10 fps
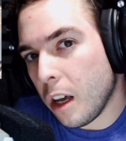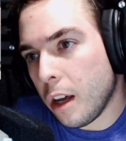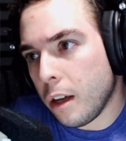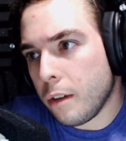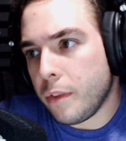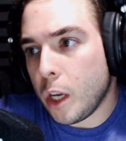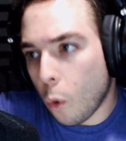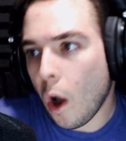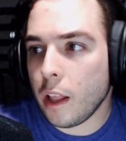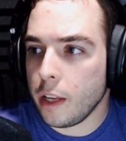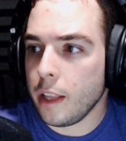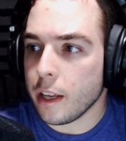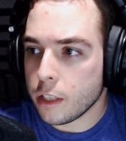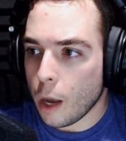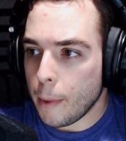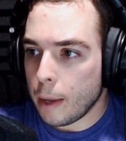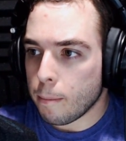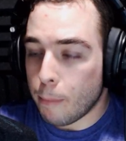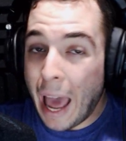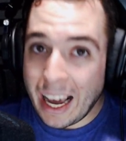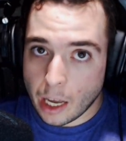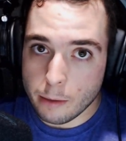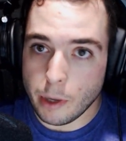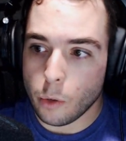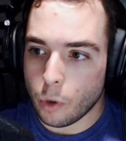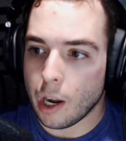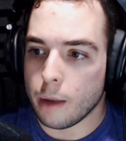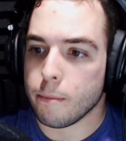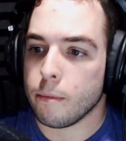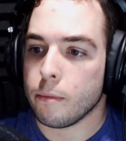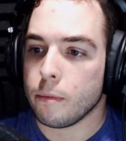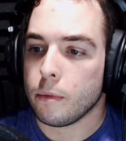of the quality that's coming back at me when I'm